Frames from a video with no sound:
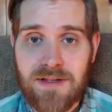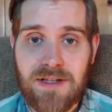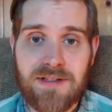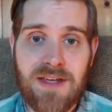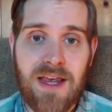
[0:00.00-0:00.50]

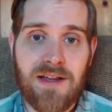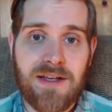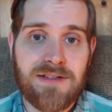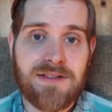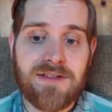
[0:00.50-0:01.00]
These
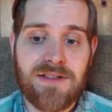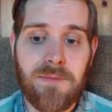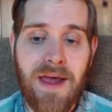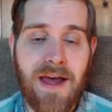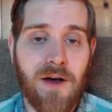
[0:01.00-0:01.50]
aliens
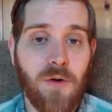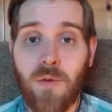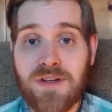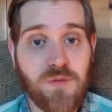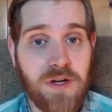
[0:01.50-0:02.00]
somehow
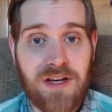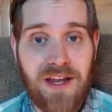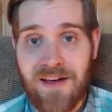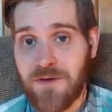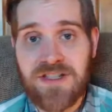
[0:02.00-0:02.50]
always win
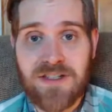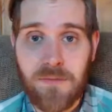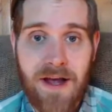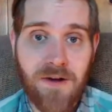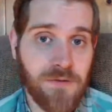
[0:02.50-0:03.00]
every single
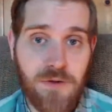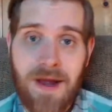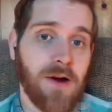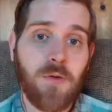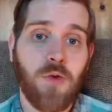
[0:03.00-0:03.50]
battle, no
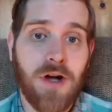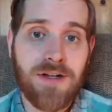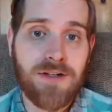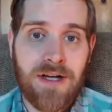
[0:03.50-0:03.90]
matter what.